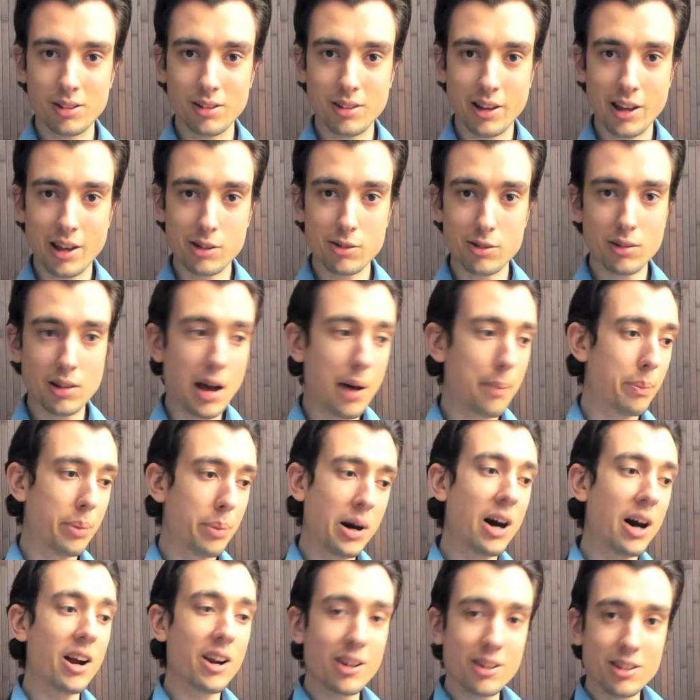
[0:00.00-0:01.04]
It's not a
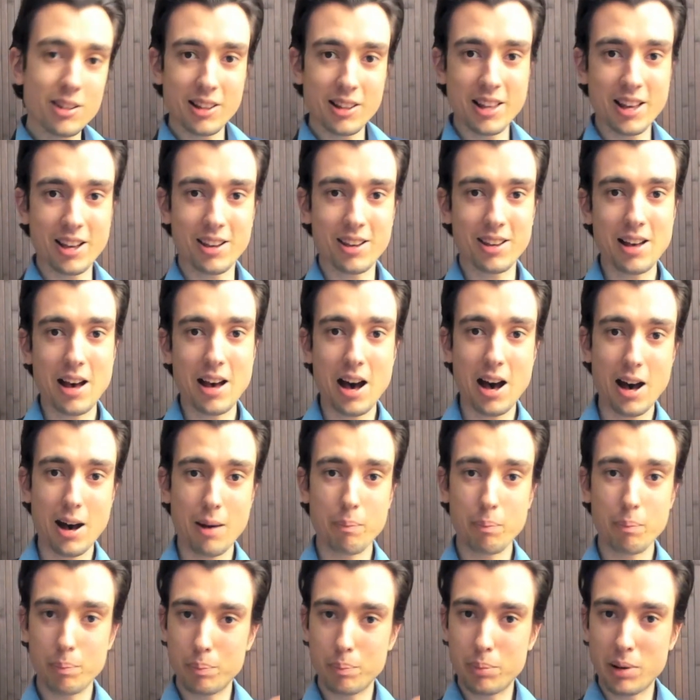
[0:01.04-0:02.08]
part, like a
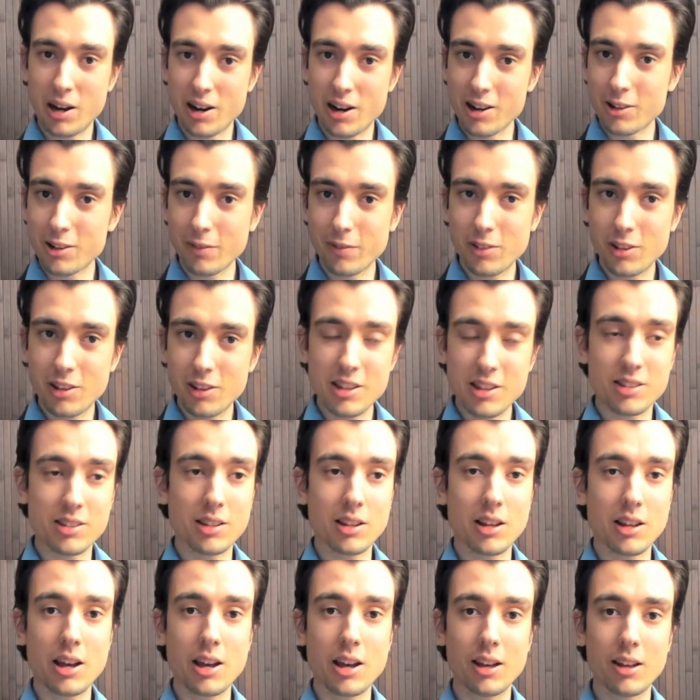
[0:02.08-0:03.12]
part of you. It's
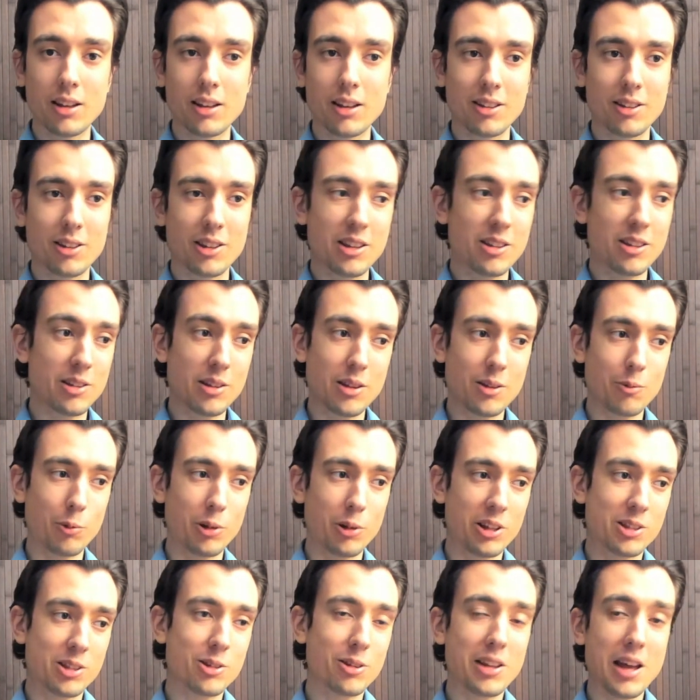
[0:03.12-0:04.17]

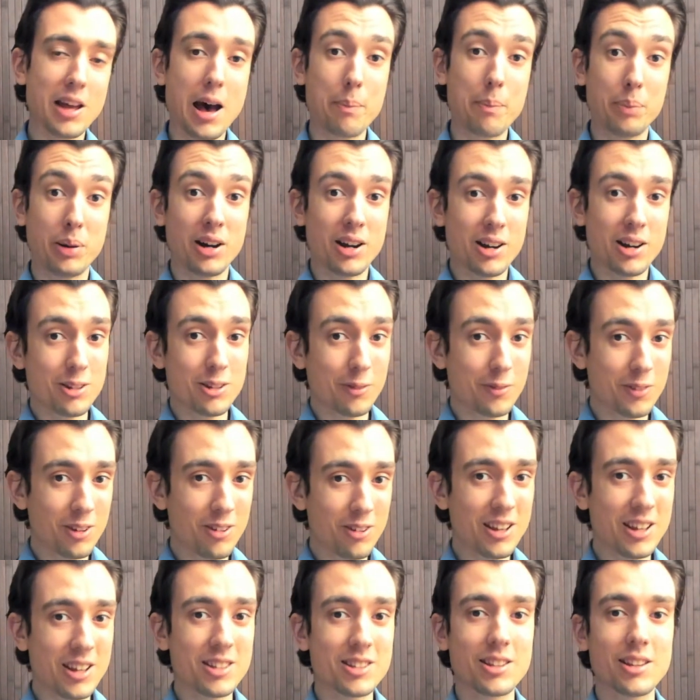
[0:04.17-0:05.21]
not a part of you,
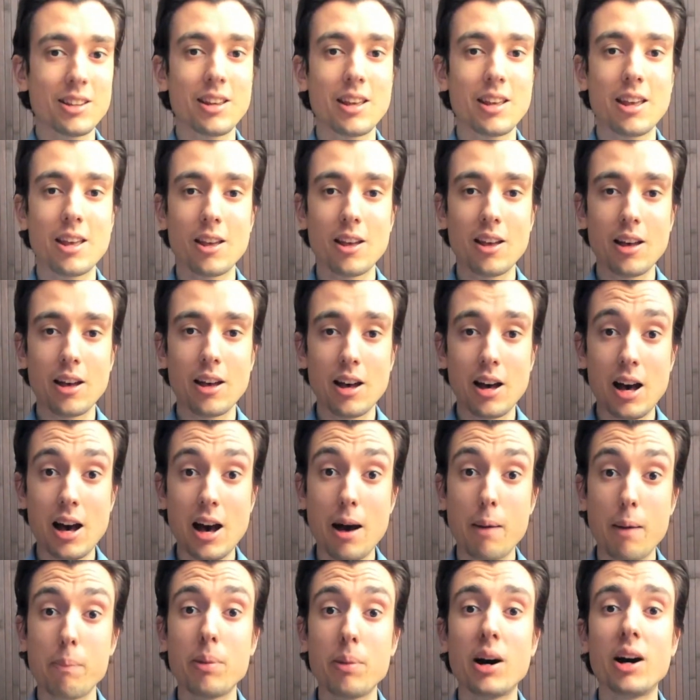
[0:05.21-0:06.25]
it's a
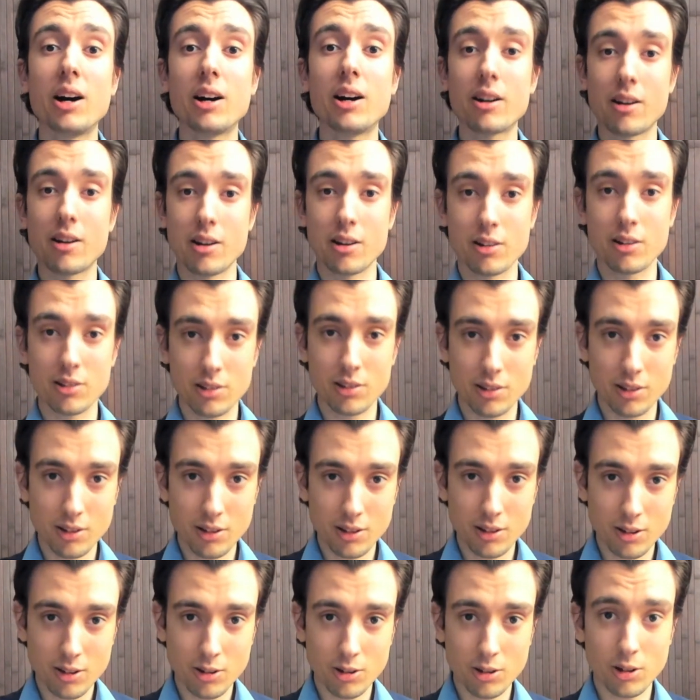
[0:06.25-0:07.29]
part
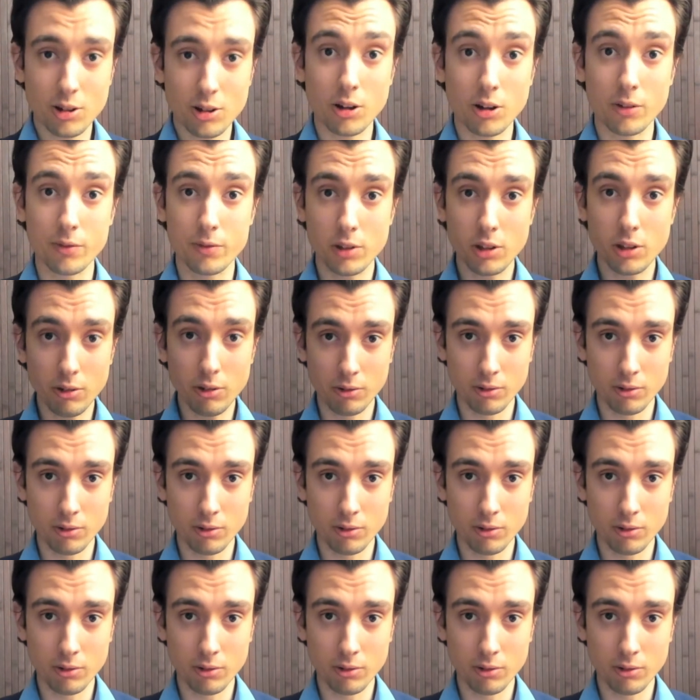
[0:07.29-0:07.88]
of you.